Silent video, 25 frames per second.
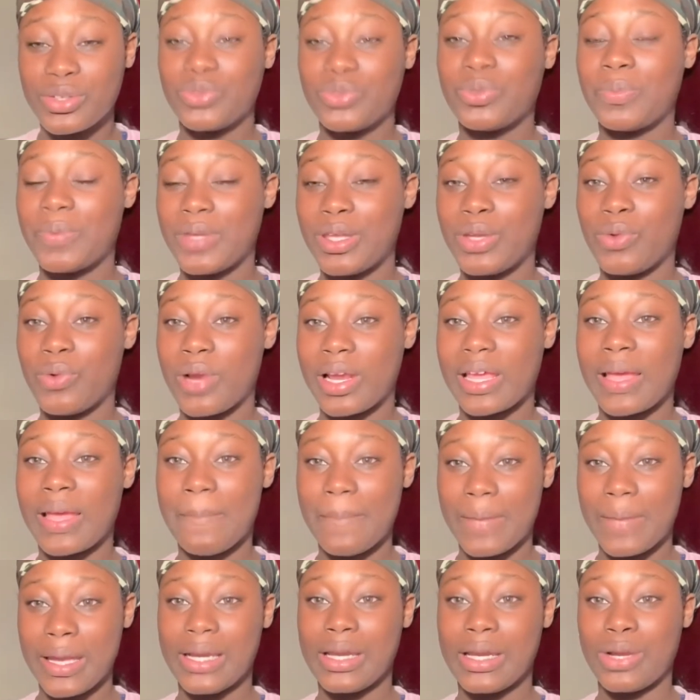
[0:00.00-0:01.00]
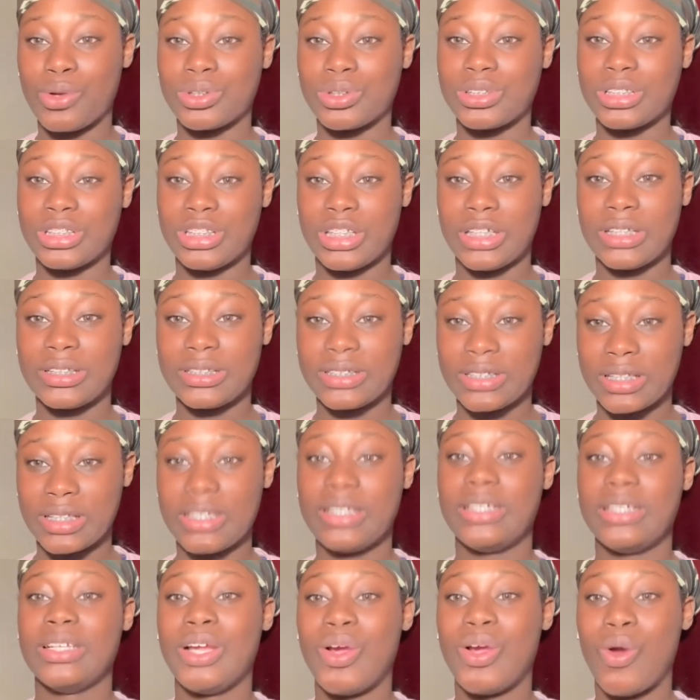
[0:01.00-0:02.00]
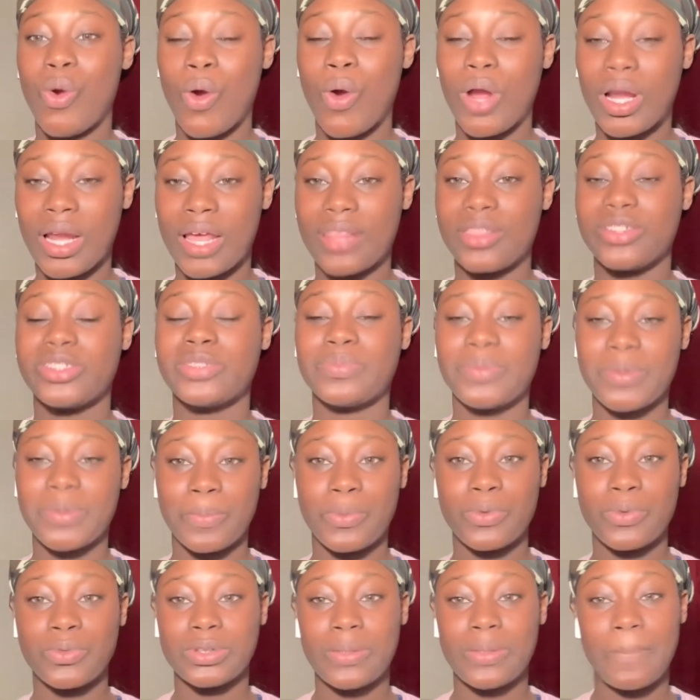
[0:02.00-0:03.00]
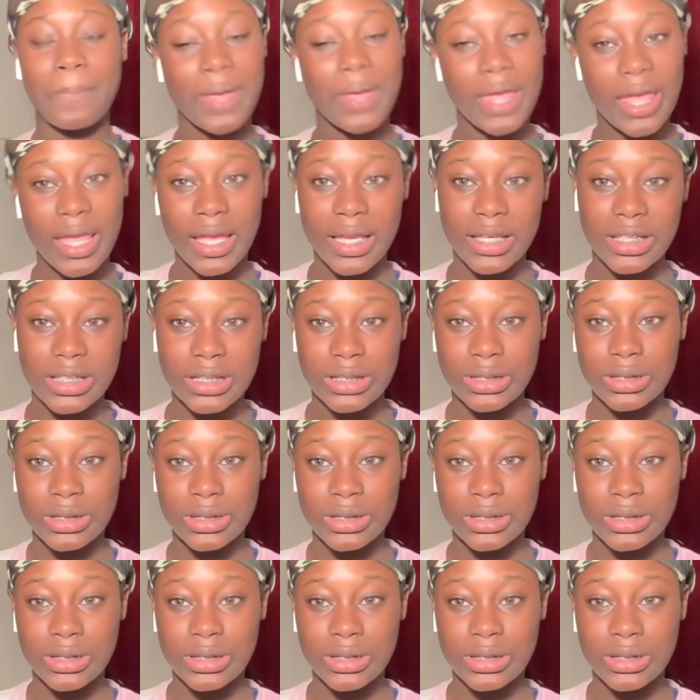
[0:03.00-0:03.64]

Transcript: will be recommended or suggested on other people's pages,